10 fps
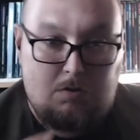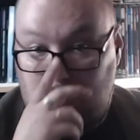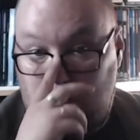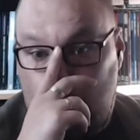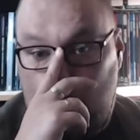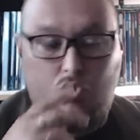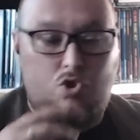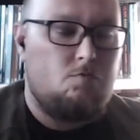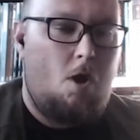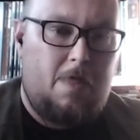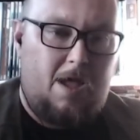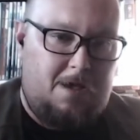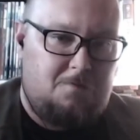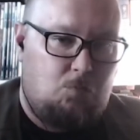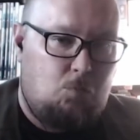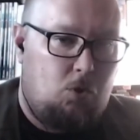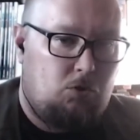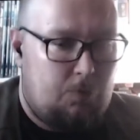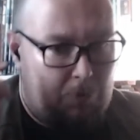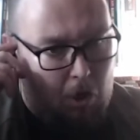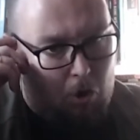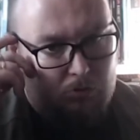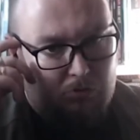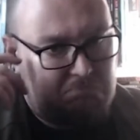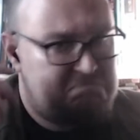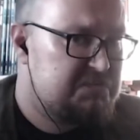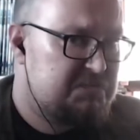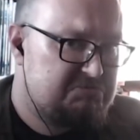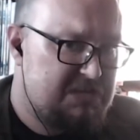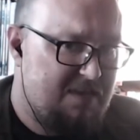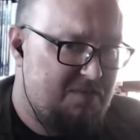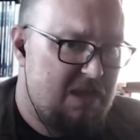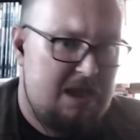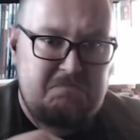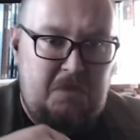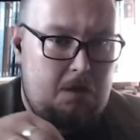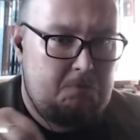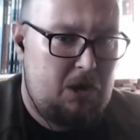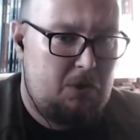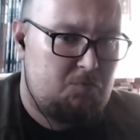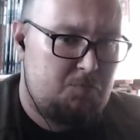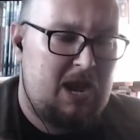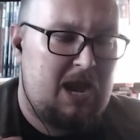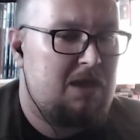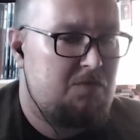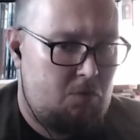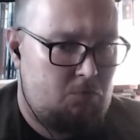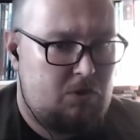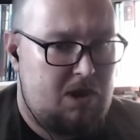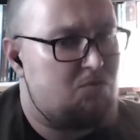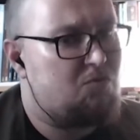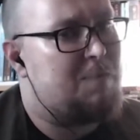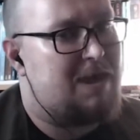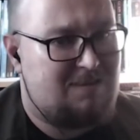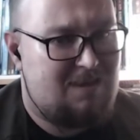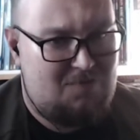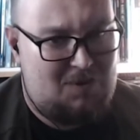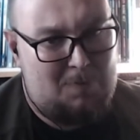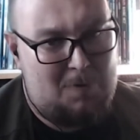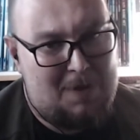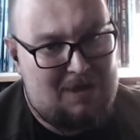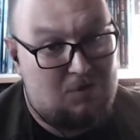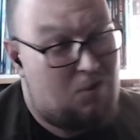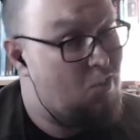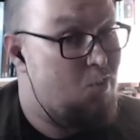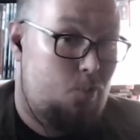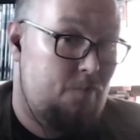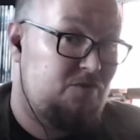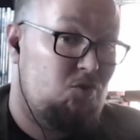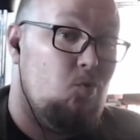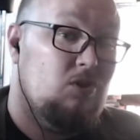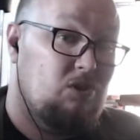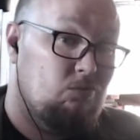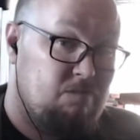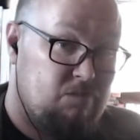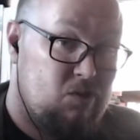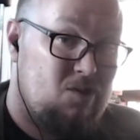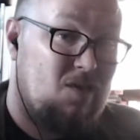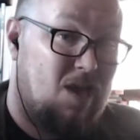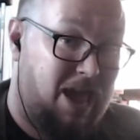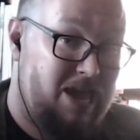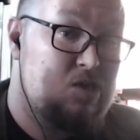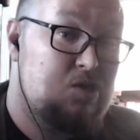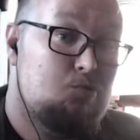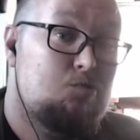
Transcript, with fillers: Would you rather have someone come along, taste it, put a little sprinkling of salt on it just to make it taste a little bit better, or for someone to reverse a huge